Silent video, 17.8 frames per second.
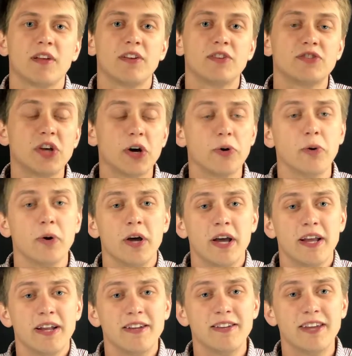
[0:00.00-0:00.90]
So
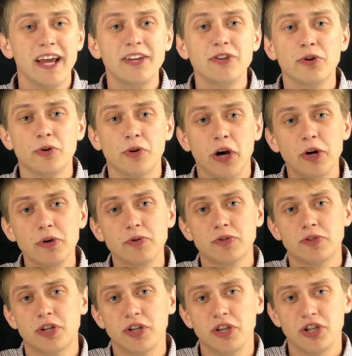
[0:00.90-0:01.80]
Daniel
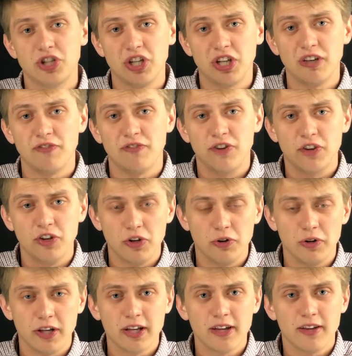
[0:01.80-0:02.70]
goes to the chief
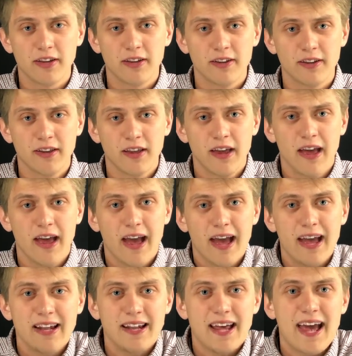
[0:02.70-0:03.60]
eunuch
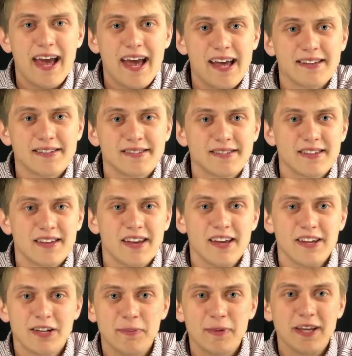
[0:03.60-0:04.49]
and asks
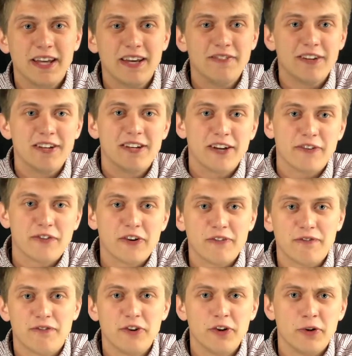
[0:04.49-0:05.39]
to be given
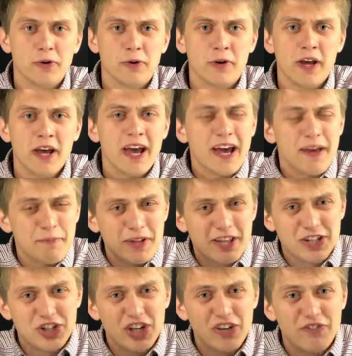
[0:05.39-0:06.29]
different food. But
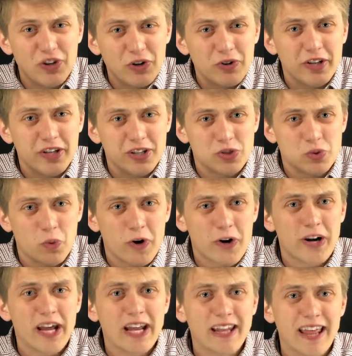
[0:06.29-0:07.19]
the chief eunuch is
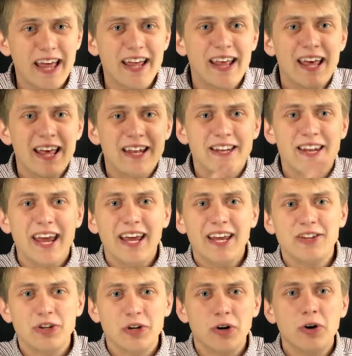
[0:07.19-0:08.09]
worried that
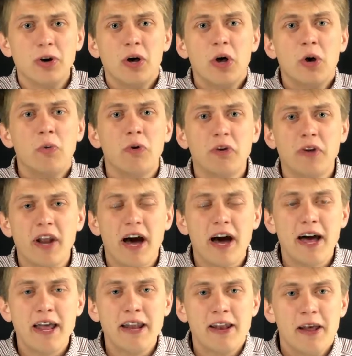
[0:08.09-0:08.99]
Daniel will
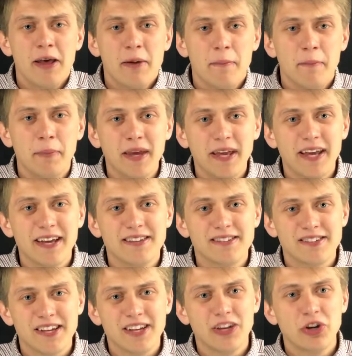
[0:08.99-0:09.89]
not be
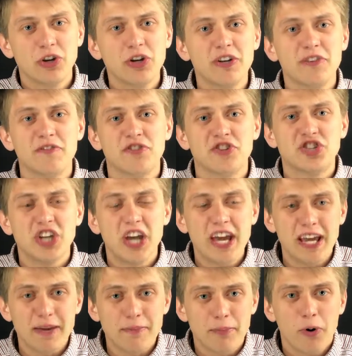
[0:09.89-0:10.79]
as in good of
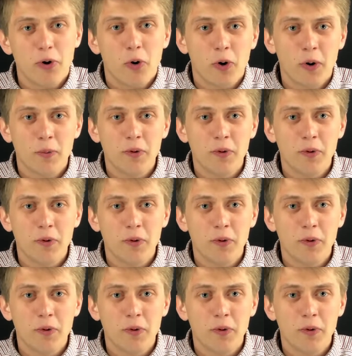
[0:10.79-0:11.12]
shape, or